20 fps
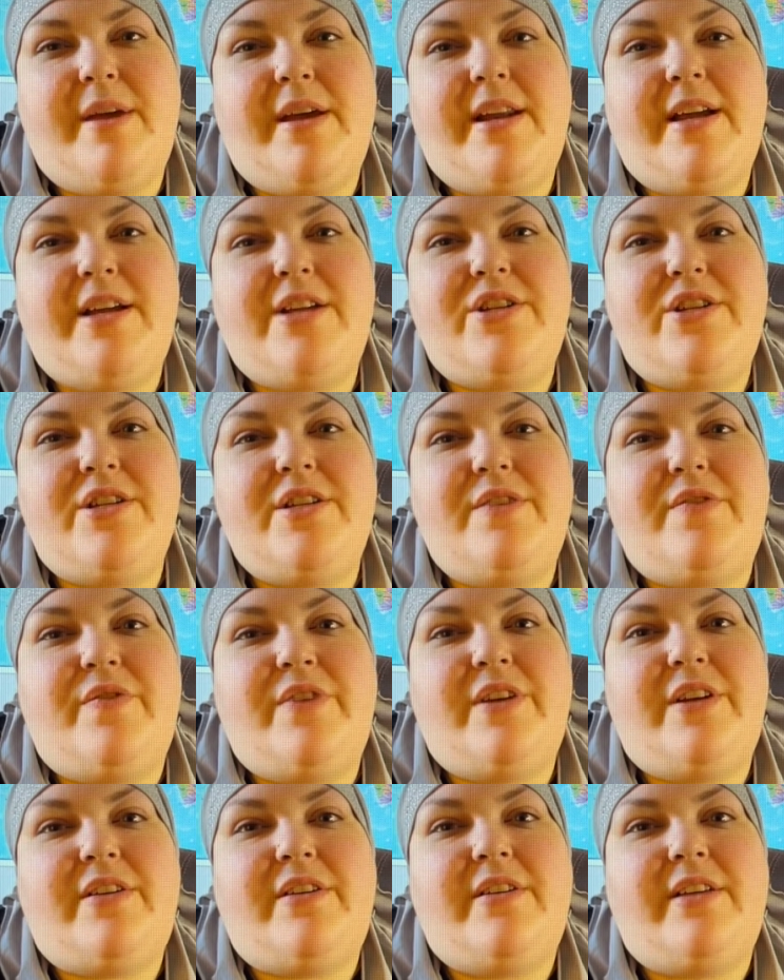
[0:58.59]
and I just
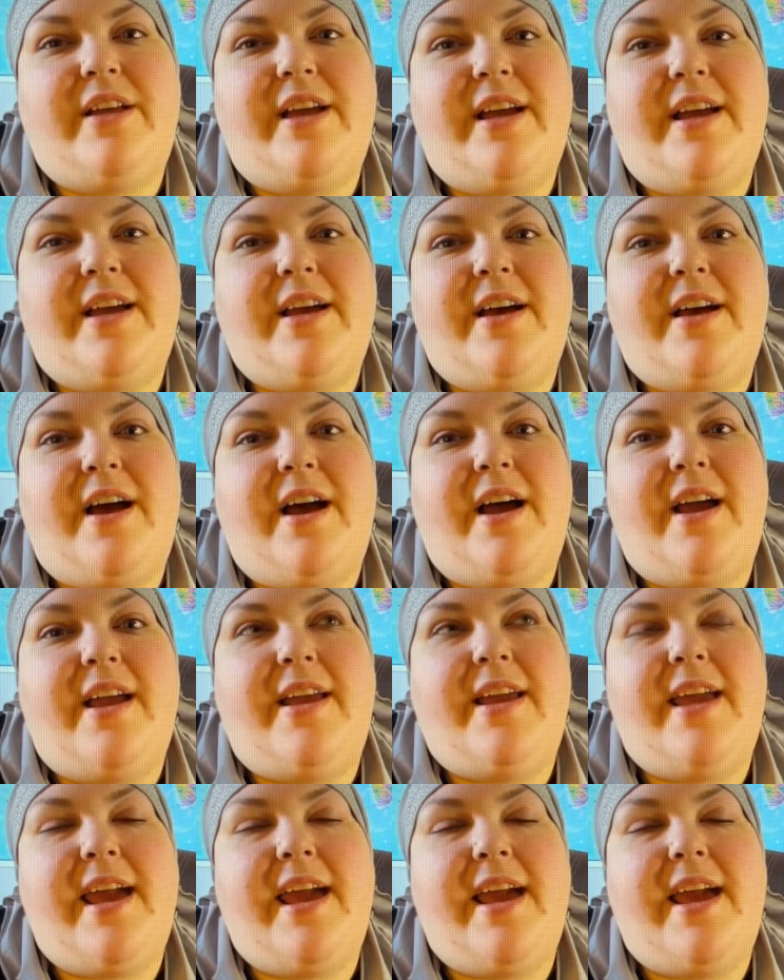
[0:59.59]
feel like I